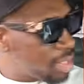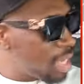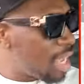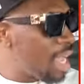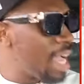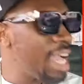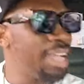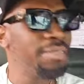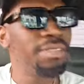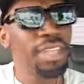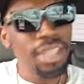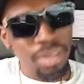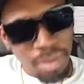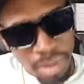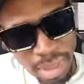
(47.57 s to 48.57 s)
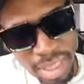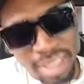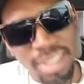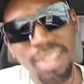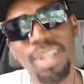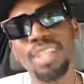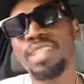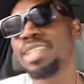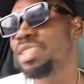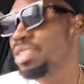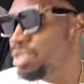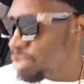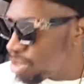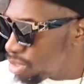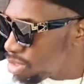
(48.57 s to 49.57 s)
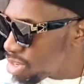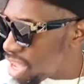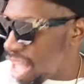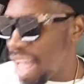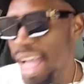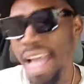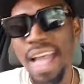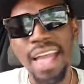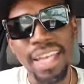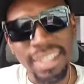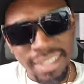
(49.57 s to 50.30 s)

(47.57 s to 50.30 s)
Hype, the youth is gonna do right.